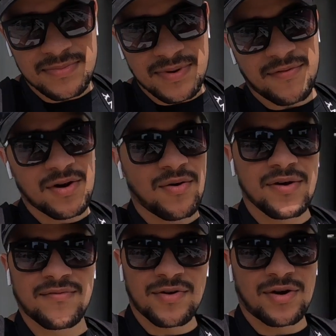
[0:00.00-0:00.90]
if you're
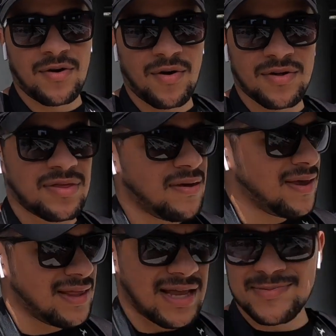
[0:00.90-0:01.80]
going further north,
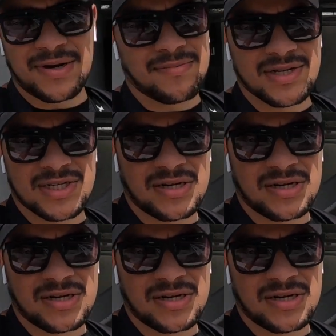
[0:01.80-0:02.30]
that's pretty much